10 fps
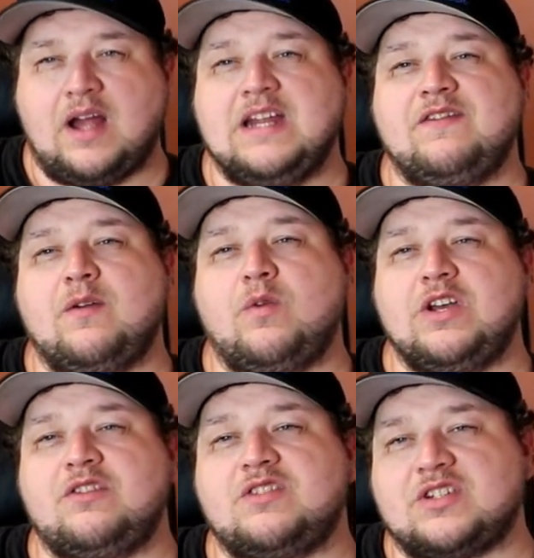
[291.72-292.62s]
even
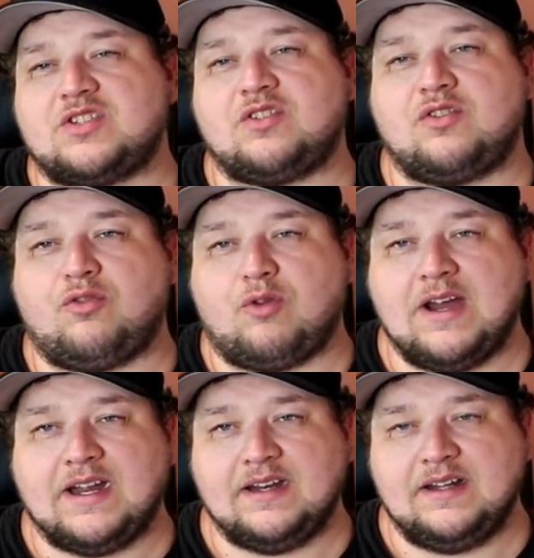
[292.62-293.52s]
when you just
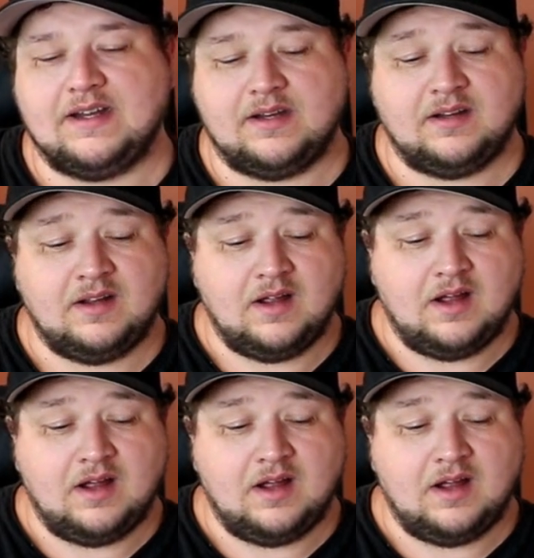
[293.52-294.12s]
crank it in.